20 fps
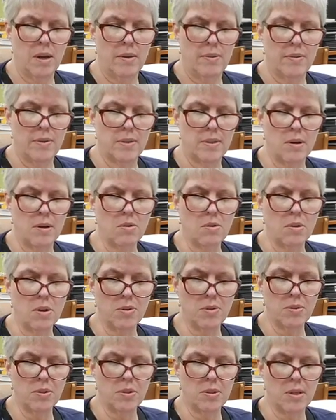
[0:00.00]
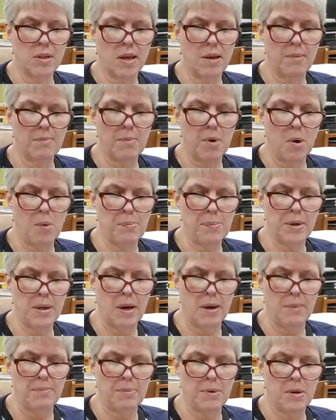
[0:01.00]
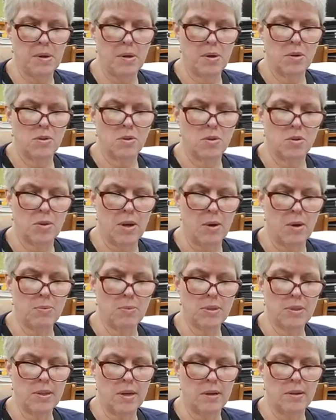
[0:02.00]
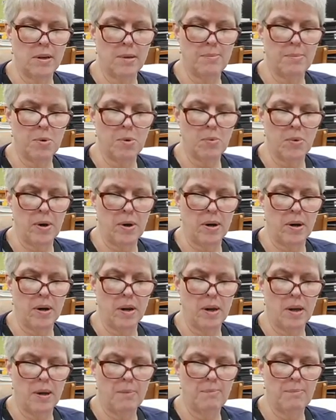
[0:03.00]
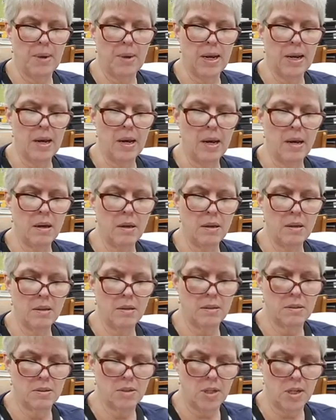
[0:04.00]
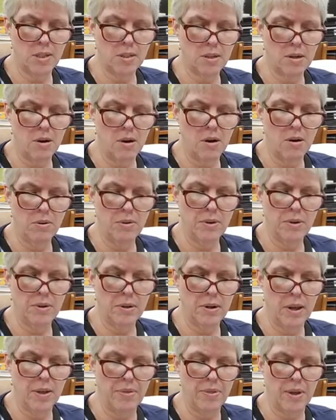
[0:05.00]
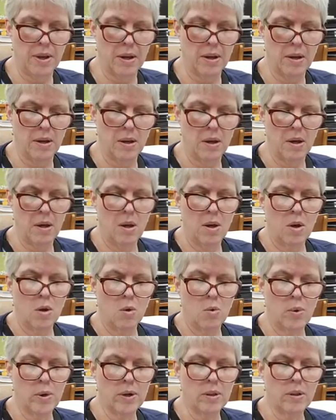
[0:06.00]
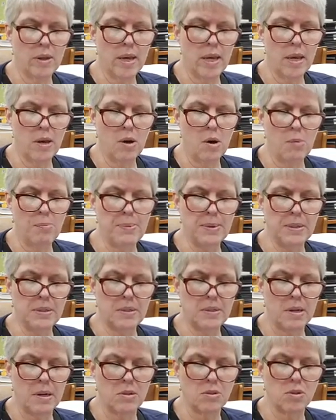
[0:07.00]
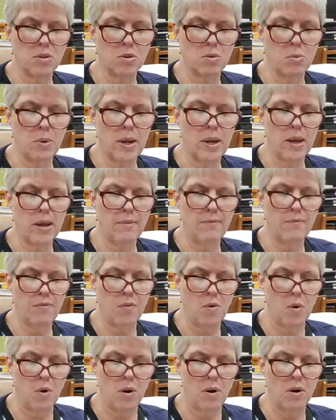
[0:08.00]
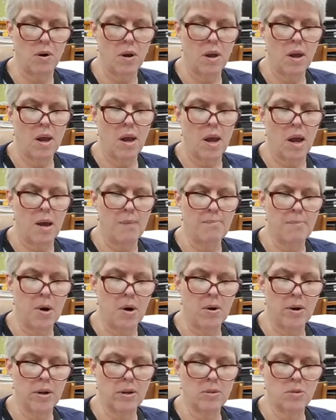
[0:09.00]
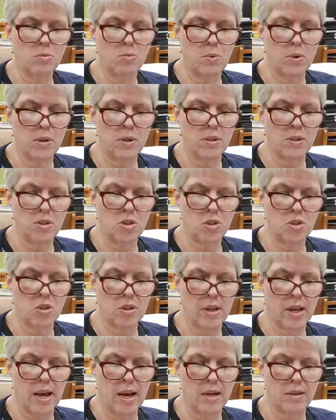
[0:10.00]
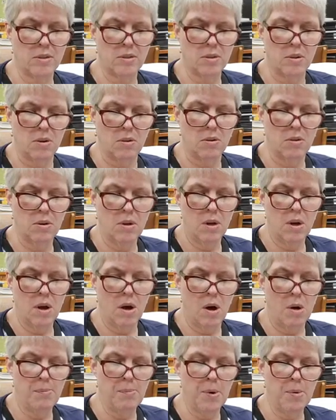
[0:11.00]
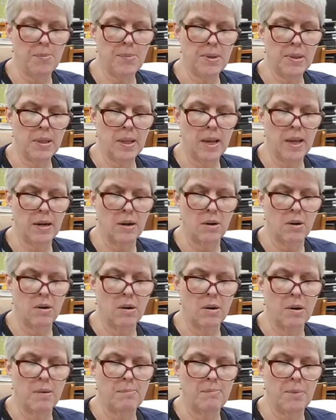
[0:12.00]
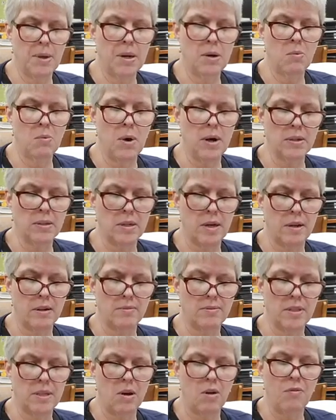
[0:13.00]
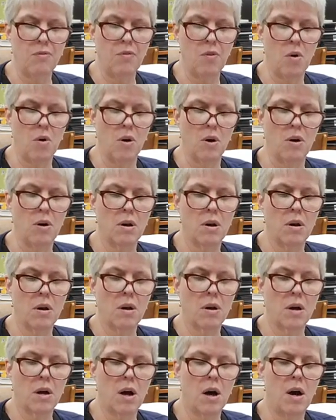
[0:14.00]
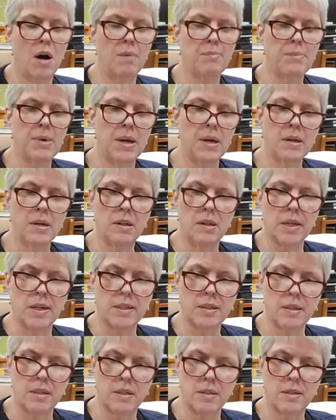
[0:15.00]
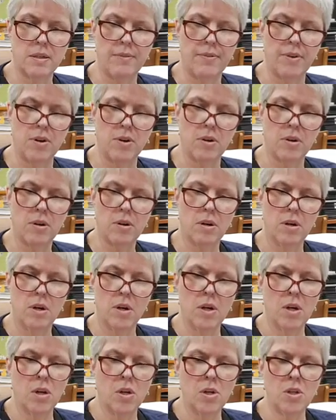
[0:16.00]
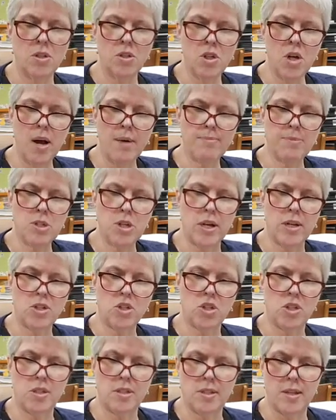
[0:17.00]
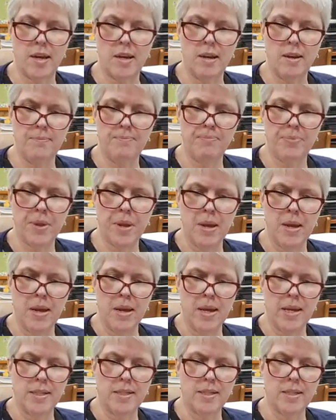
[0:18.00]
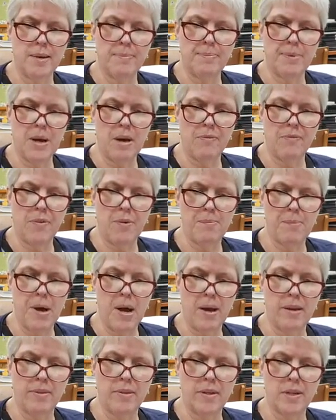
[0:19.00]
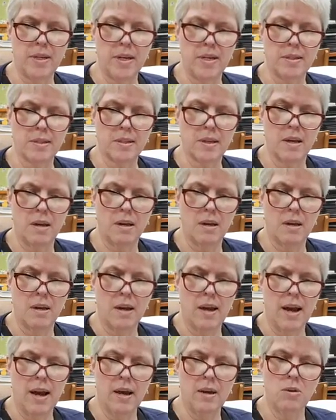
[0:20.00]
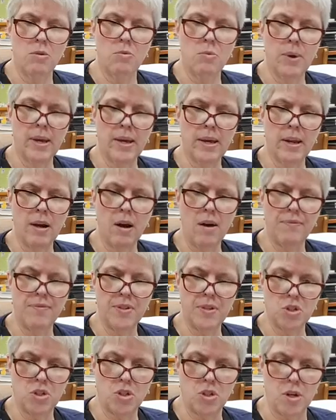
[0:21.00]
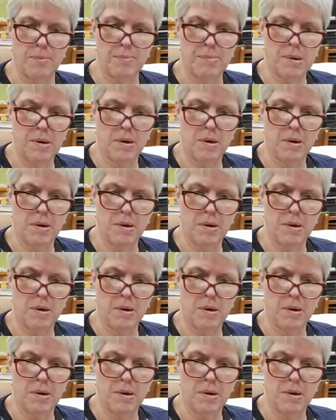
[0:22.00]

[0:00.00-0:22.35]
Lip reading: The cell closest to him opened up, so that was cell number 1. "Mina?" Chase called. Nothing. Quickly he opened cells 3 and 4, and Marius rushed to the console. A moment later, Mina walked out of cell 4, calm and collected as ever. "Good job, Chase," she said. He stepped out from behind the desk. "How do we get off the ship?"